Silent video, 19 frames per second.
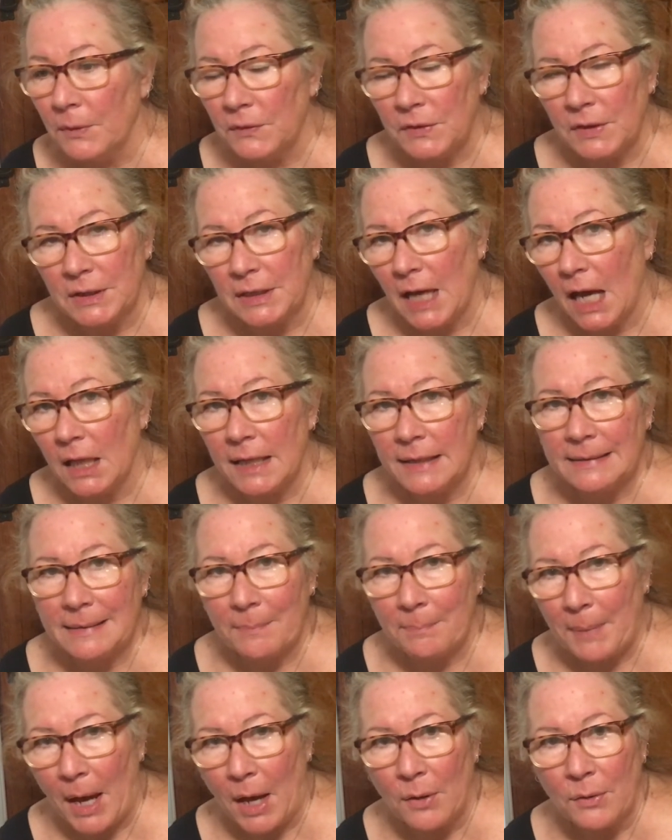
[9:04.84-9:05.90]
to tell us
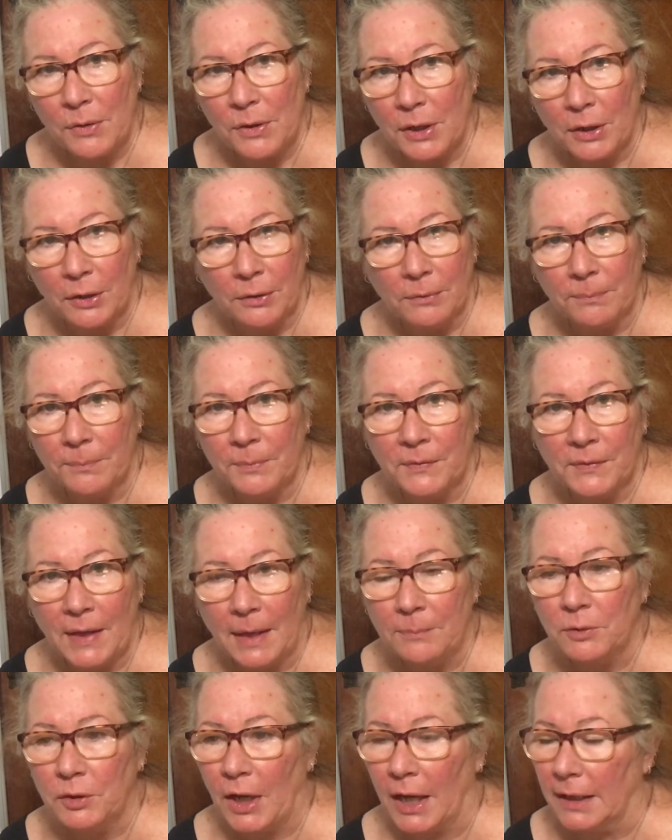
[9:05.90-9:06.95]
about their
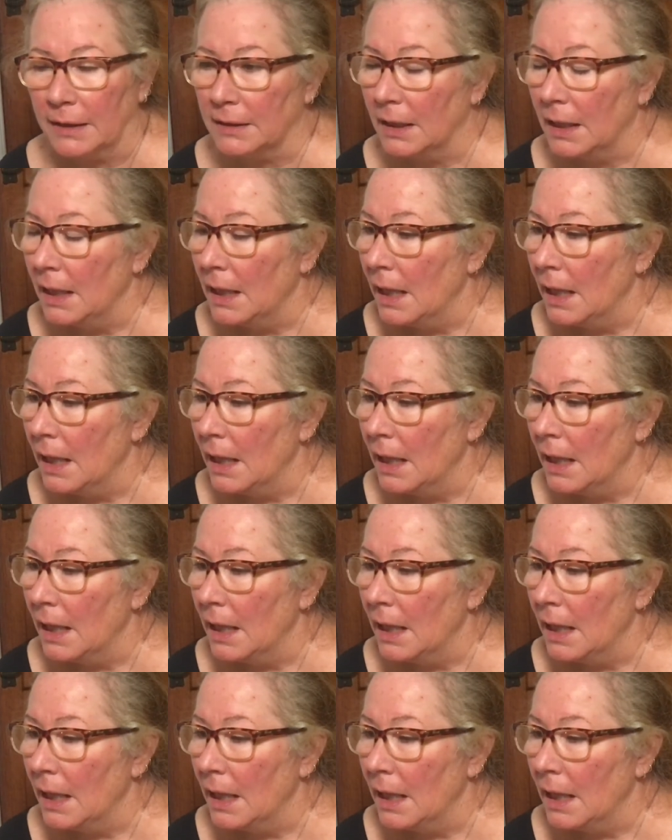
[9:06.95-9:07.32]
subject.